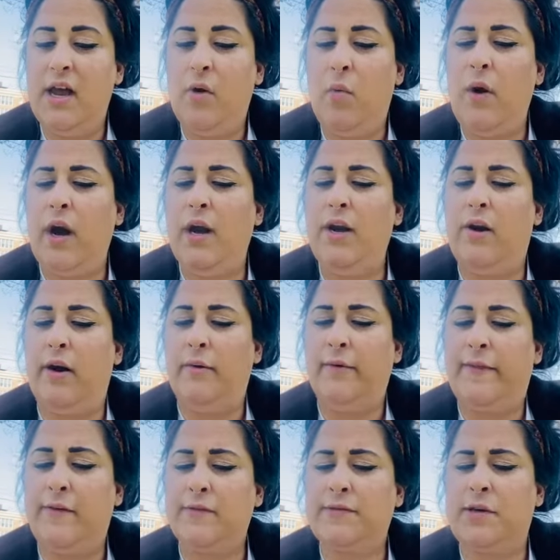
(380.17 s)
Where are you going with
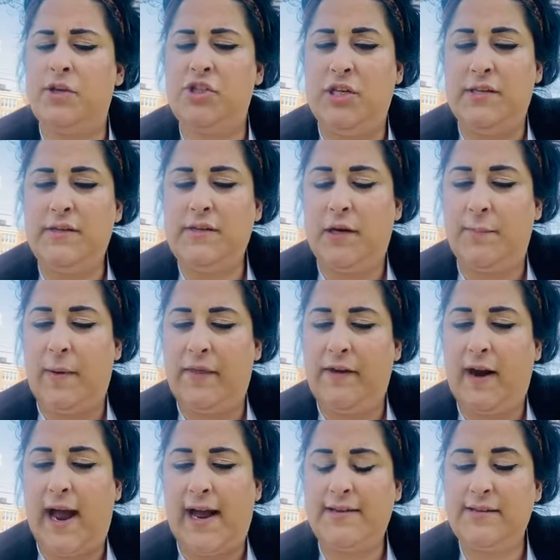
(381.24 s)
those cushions? Her mother
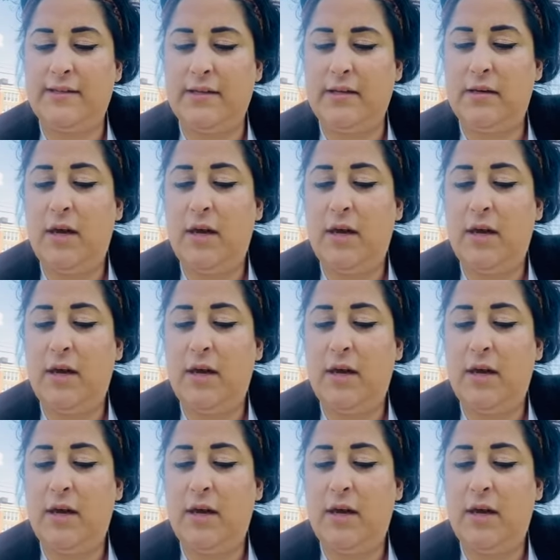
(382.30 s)
asked.